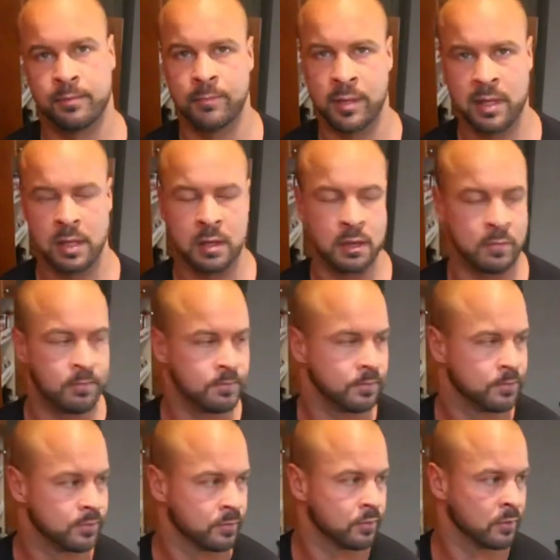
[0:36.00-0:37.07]
p.m.
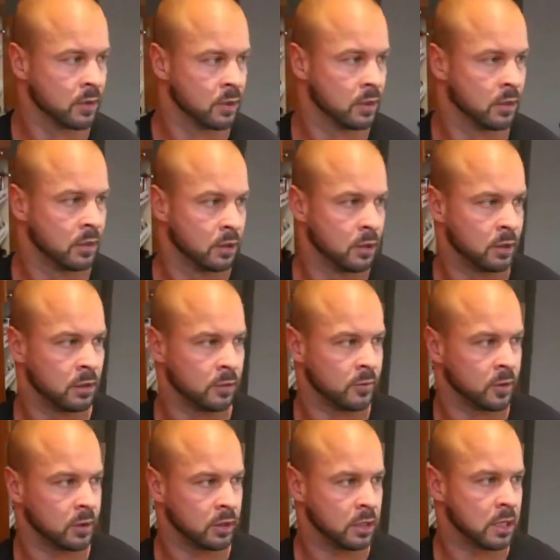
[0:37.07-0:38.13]
I've
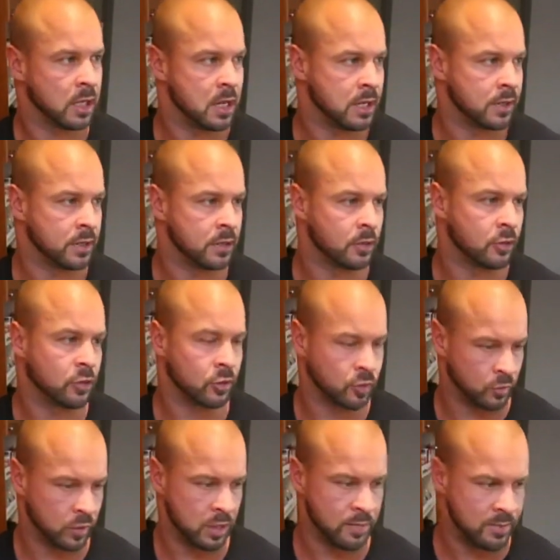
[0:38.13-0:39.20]
already gotten in
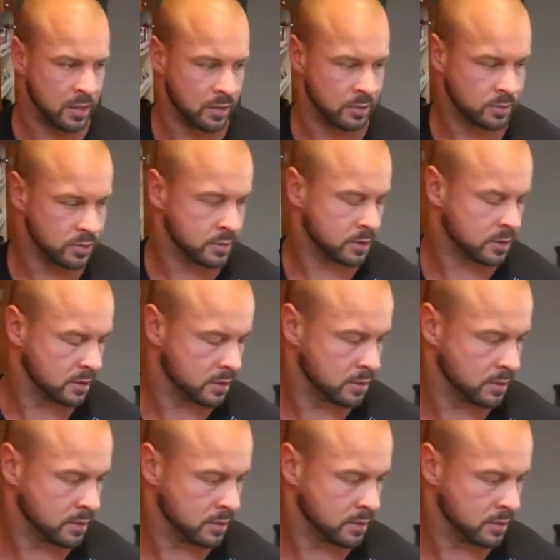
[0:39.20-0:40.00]
three meals